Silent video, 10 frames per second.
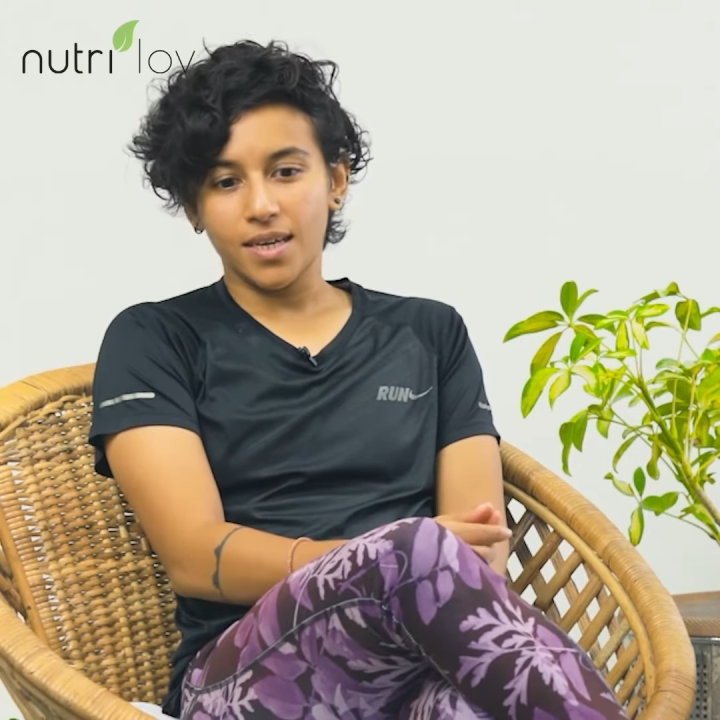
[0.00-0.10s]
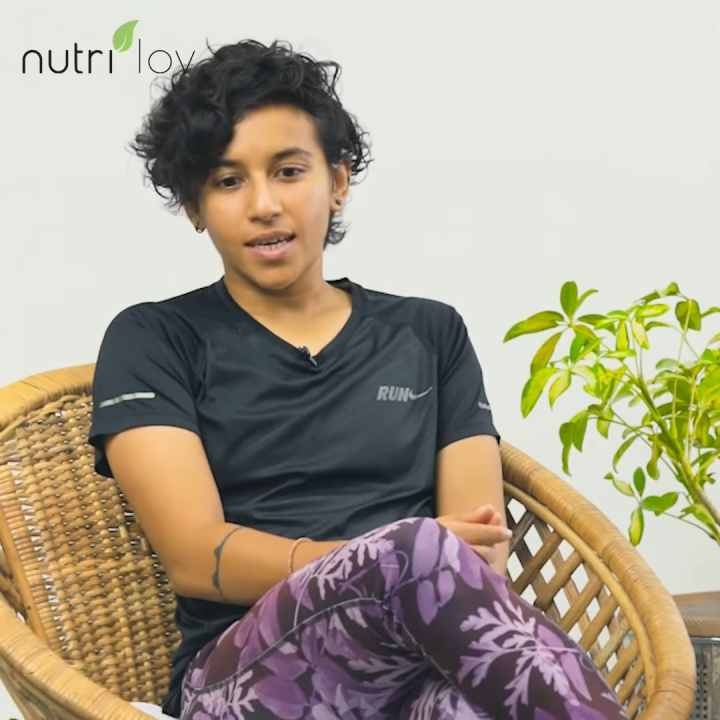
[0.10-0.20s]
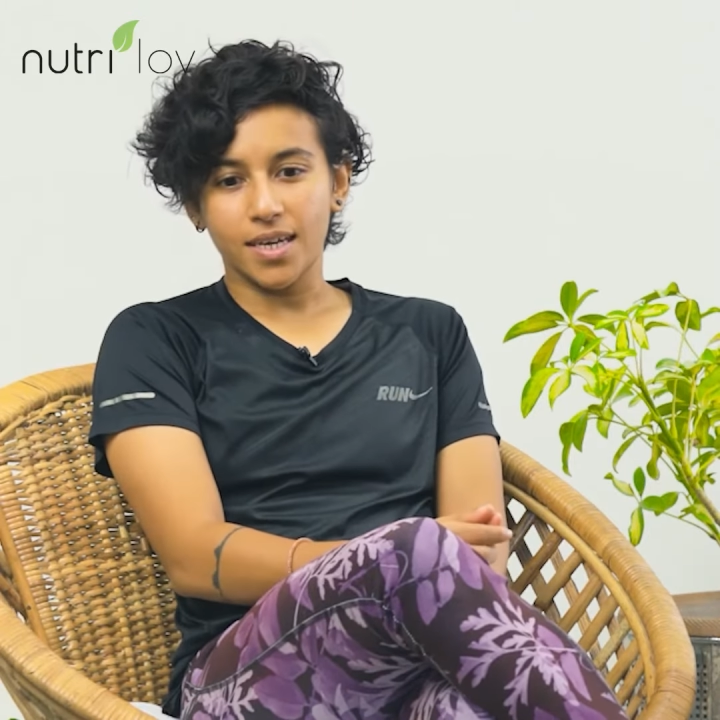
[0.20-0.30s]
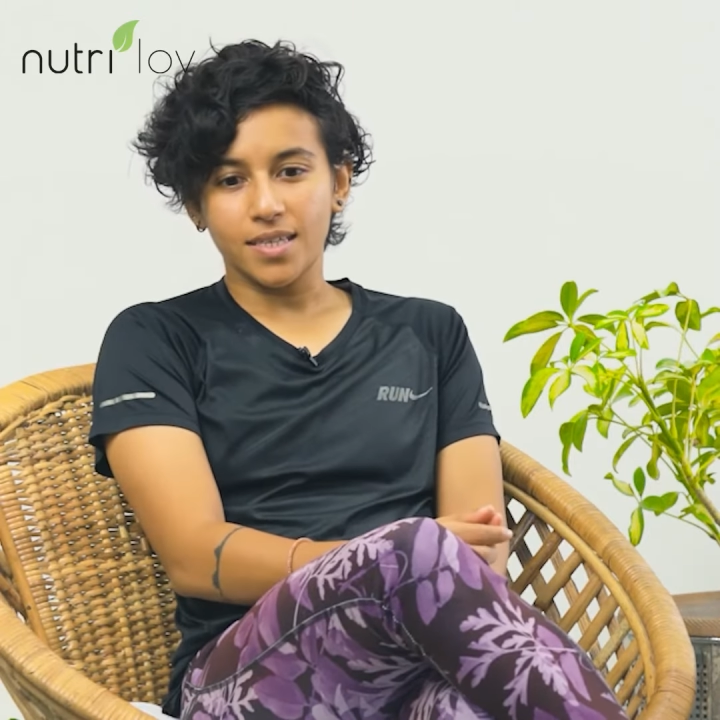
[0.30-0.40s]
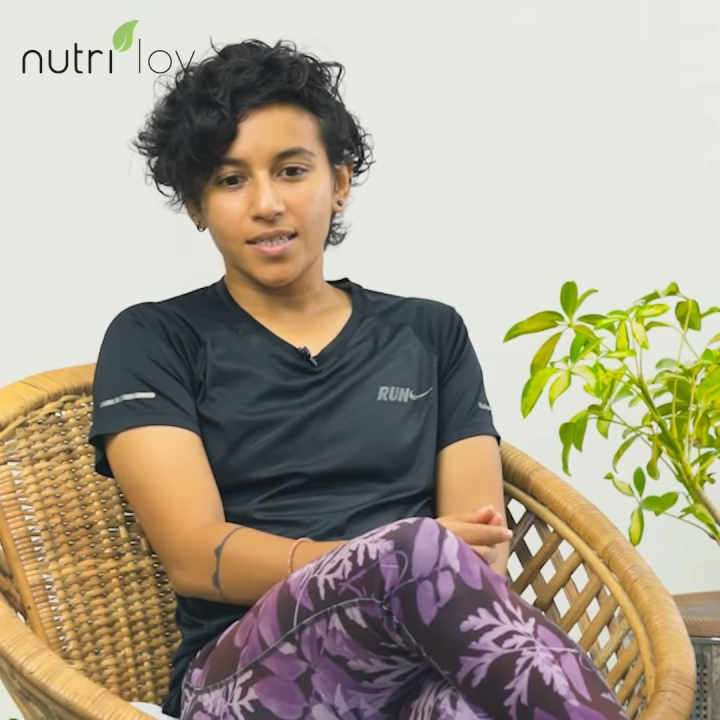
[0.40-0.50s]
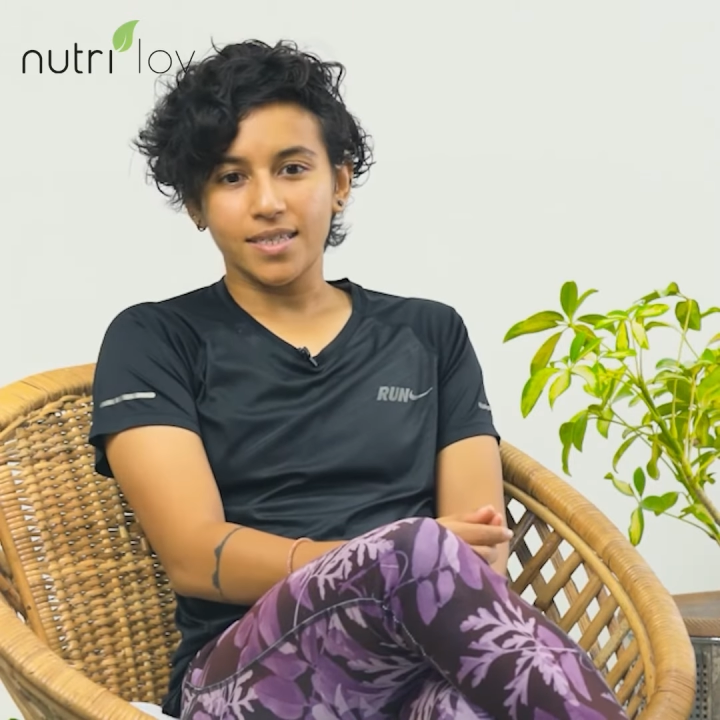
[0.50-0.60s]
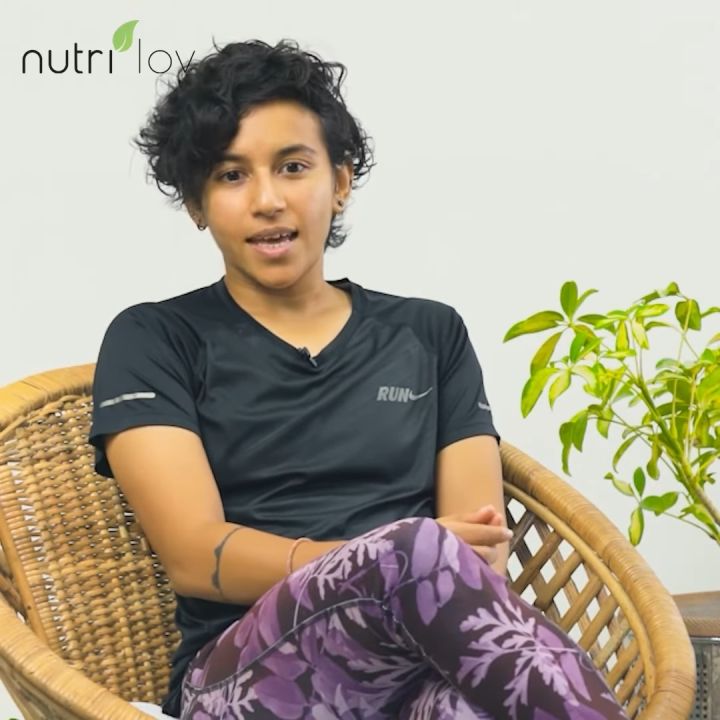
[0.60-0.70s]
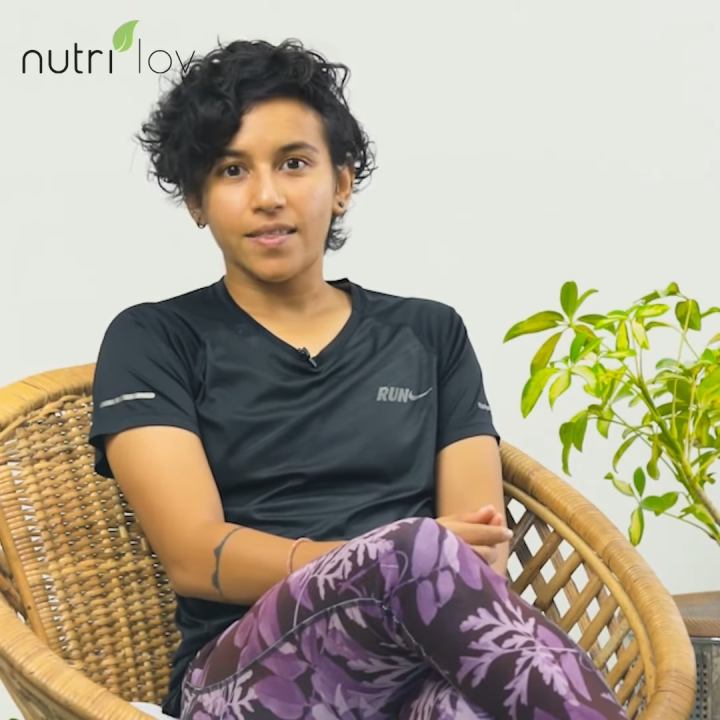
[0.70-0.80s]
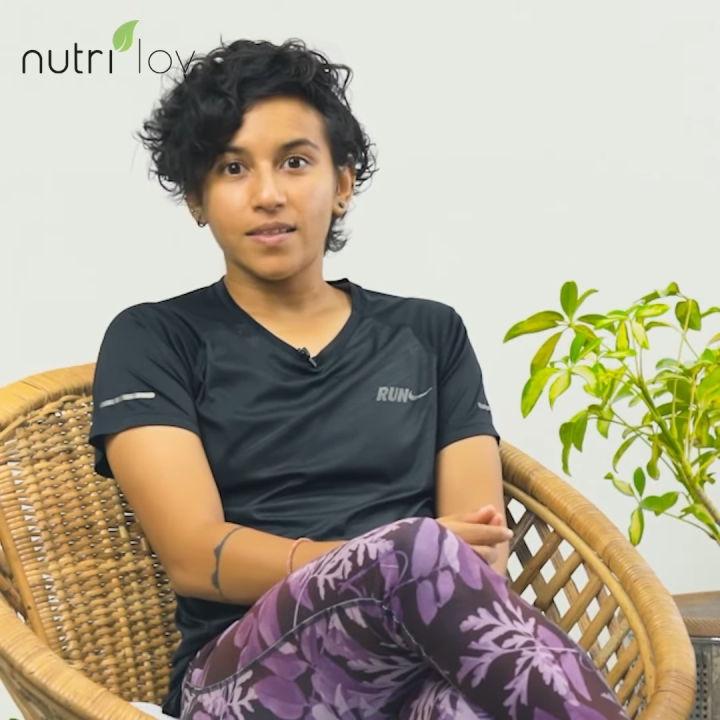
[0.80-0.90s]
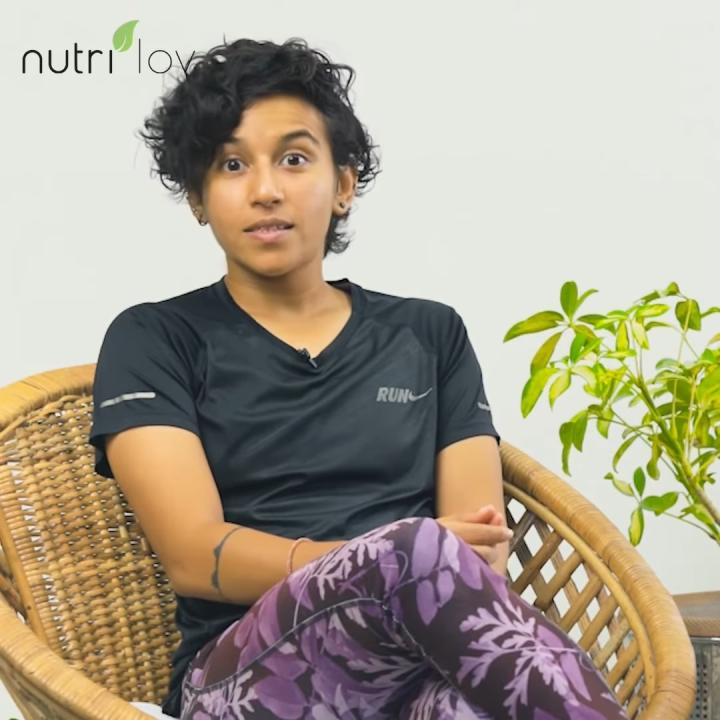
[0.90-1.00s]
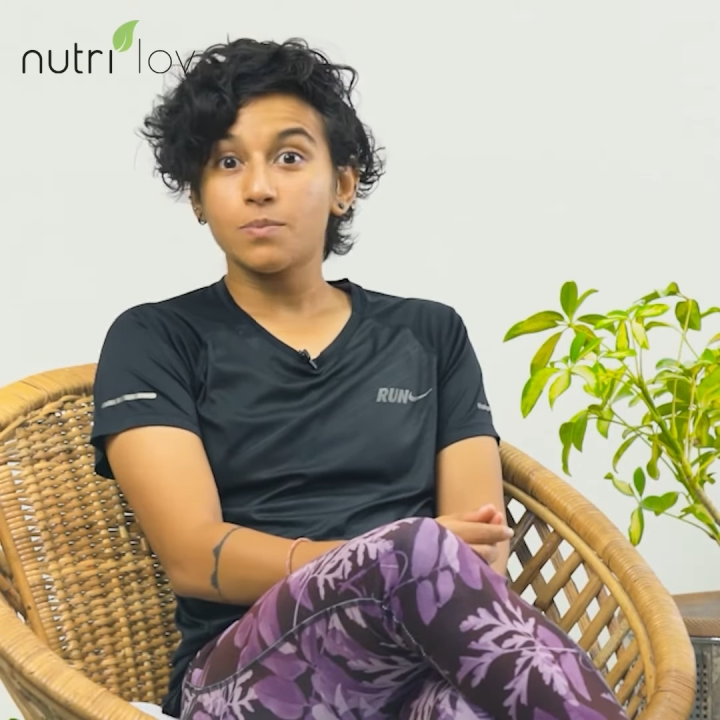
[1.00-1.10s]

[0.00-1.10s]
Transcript: is that this